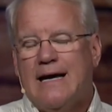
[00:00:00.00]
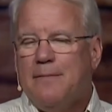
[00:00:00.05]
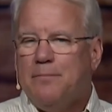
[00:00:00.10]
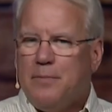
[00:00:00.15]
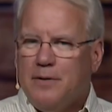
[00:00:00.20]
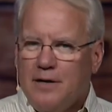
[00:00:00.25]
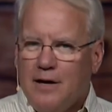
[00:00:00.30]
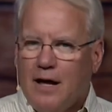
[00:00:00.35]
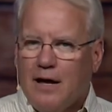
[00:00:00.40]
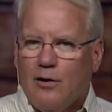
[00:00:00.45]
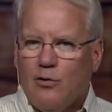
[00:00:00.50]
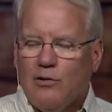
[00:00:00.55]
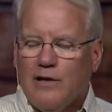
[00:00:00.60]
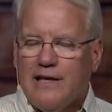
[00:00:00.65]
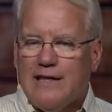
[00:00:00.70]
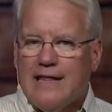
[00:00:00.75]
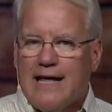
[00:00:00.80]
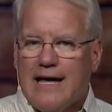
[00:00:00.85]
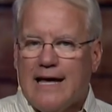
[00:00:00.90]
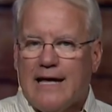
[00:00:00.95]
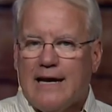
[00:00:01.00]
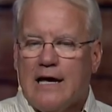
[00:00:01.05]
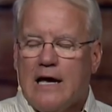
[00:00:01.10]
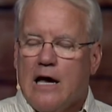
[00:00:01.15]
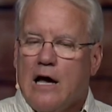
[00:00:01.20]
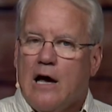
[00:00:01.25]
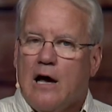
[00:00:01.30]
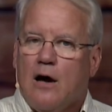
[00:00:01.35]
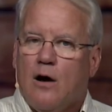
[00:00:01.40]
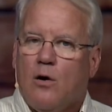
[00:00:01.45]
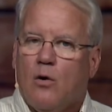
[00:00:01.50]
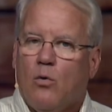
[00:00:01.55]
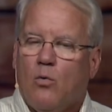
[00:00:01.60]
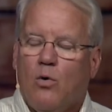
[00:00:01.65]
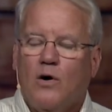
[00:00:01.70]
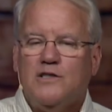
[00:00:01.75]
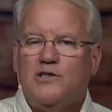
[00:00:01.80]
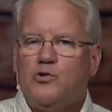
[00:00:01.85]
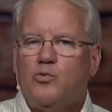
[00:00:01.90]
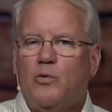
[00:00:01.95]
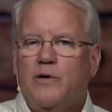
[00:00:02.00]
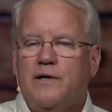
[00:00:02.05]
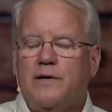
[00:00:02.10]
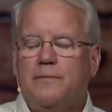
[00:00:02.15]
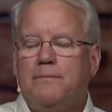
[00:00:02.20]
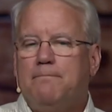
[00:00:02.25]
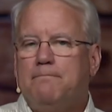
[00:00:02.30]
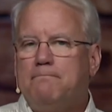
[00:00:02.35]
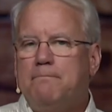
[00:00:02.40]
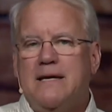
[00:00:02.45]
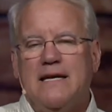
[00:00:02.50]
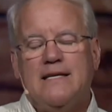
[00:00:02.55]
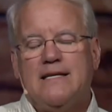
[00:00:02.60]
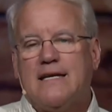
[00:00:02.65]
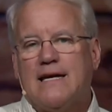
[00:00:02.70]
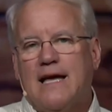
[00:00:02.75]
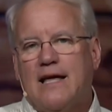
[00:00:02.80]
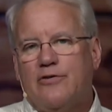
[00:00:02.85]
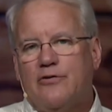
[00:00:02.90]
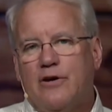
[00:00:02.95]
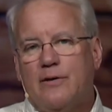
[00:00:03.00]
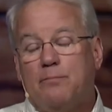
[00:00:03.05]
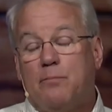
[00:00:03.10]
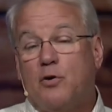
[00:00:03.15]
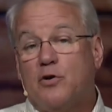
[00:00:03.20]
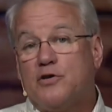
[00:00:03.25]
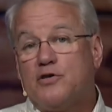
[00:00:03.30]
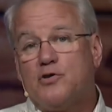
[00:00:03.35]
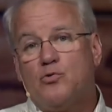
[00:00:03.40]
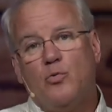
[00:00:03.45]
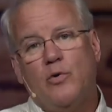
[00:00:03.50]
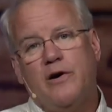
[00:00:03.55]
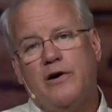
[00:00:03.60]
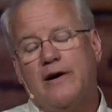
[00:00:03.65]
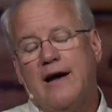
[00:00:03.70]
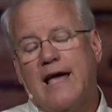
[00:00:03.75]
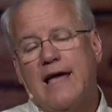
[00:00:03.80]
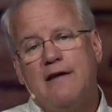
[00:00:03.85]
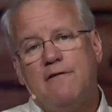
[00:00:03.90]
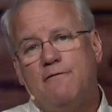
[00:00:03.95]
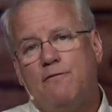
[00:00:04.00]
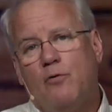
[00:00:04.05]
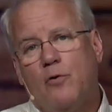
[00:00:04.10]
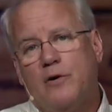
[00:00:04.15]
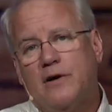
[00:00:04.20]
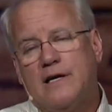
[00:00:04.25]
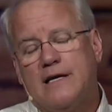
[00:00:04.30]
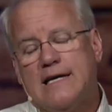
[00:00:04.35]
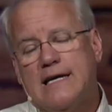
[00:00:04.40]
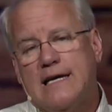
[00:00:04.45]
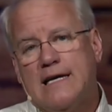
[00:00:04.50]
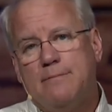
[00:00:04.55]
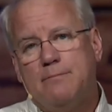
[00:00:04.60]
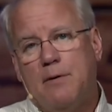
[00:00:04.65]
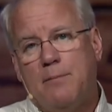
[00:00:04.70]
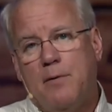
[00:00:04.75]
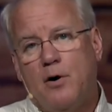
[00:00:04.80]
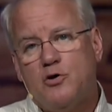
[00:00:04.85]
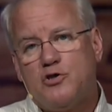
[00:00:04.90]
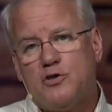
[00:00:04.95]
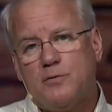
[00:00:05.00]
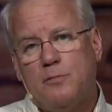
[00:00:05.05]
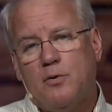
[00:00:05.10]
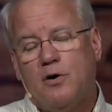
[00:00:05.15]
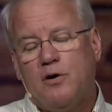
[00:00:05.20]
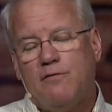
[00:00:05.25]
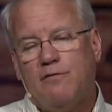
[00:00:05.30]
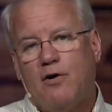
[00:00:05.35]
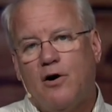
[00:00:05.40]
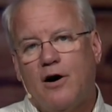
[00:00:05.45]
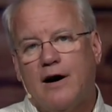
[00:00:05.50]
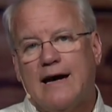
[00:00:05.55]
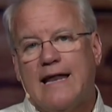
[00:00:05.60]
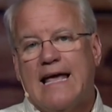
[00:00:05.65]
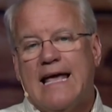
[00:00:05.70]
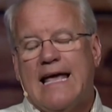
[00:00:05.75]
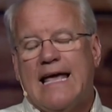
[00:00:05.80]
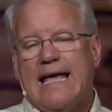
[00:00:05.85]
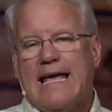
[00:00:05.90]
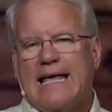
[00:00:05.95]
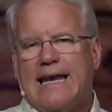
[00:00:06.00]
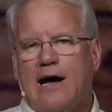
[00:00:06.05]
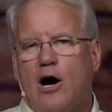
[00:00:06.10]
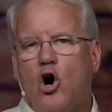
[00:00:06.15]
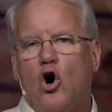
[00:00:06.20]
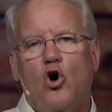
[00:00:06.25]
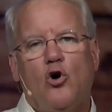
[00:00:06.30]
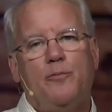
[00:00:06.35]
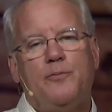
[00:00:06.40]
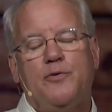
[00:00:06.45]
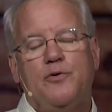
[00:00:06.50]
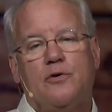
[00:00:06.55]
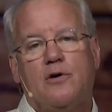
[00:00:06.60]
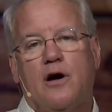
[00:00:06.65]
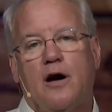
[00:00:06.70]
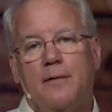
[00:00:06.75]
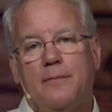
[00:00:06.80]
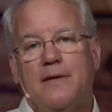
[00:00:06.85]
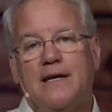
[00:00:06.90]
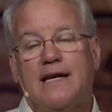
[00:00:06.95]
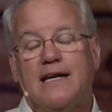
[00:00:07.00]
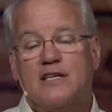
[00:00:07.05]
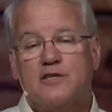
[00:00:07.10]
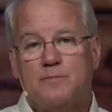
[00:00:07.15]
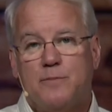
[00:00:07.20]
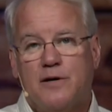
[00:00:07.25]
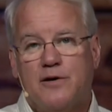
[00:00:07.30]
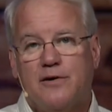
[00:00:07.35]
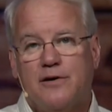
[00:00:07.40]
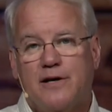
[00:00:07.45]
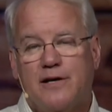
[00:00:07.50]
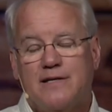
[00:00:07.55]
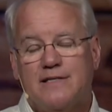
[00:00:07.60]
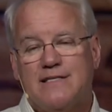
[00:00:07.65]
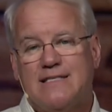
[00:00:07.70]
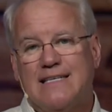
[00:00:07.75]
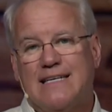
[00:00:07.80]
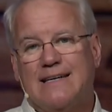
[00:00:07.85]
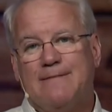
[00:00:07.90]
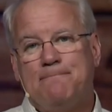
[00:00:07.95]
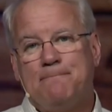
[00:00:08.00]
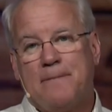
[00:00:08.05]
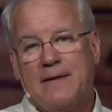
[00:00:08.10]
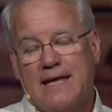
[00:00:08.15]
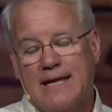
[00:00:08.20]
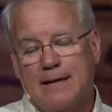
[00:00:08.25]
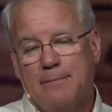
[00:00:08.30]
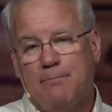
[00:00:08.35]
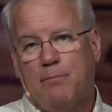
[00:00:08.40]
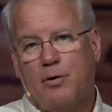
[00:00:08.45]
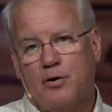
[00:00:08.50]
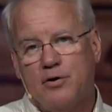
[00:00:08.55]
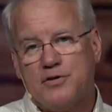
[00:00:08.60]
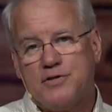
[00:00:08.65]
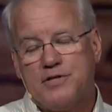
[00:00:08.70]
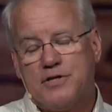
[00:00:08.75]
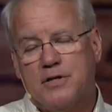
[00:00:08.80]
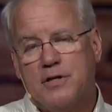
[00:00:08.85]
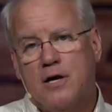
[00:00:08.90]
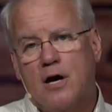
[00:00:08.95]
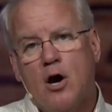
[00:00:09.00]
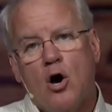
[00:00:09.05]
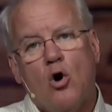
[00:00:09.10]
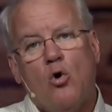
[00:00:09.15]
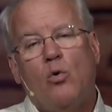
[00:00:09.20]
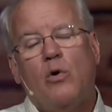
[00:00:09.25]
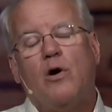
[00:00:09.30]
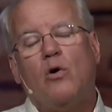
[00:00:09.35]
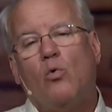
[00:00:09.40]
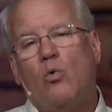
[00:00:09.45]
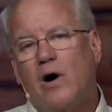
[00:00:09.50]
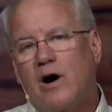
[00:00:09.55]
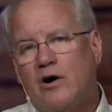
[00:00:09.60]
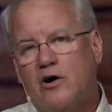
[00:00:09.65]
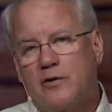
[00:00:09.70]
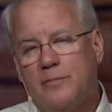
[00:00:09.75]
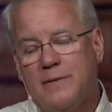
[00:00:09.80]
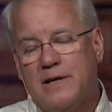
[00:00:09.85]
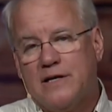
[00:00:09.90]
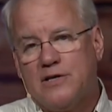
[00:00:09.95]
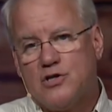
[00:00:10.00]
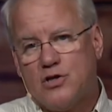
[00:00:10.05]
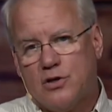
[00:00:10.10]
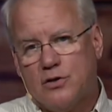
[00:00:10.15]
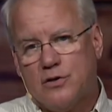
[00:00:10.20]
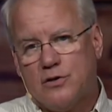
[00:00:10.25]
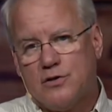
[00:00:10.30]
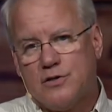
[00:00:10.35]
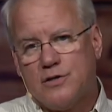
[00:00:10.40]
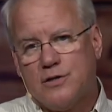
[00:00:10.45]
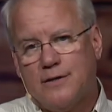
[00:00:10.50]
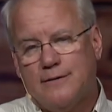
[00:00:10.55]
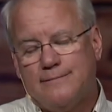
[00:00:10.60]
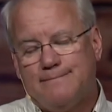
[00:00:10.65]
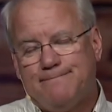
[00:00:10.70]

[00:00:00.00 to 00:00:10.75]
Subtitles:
But not only that, once we meet together in person, we're at 814 Mimosa Boulevard, and I hope you'll come and experience it in person. We're a welcoming church.